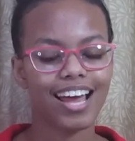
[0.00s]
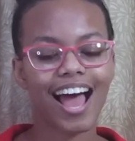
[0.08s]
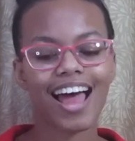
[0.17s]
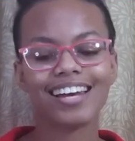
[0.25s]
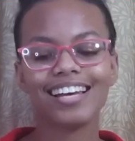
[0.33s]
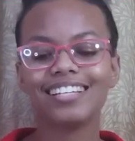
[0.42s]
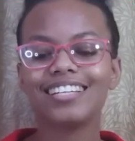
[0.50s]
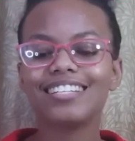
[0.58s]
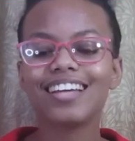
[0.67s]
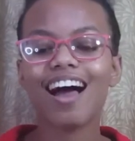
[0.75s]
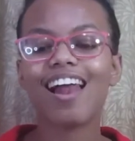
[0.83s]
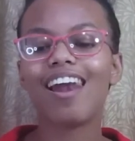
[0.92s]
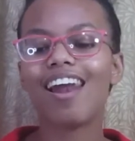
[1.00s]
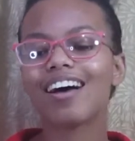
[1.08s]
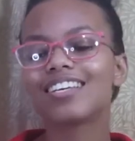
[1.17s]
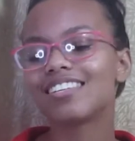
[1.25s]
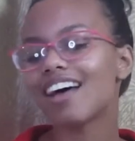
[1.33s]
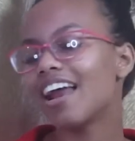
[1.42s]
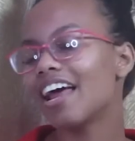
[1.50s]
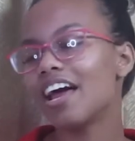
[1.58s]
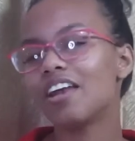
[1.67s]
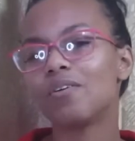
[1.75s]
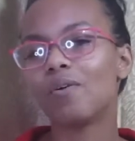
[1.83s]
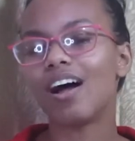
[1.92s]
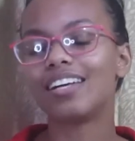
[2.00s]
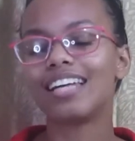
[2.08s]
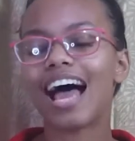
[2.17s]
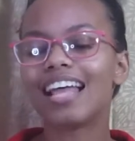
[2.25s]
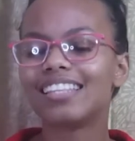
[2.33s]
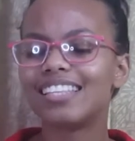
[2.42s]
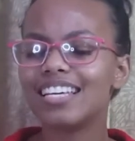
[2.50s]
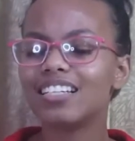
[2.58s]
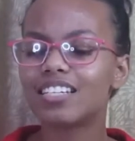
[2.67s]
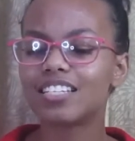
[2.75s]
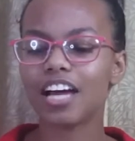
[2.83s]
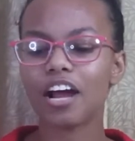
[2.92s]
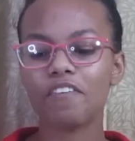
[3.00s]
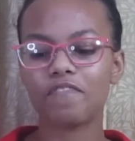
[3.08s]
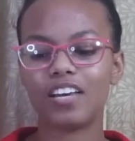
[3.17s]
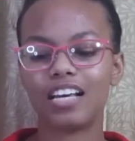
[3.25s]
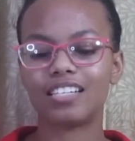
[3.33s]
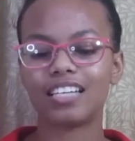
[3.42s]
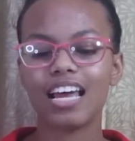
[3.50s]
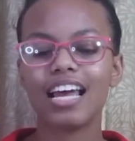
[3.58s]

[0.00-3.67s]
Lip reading: And it is not lost on anyone that this service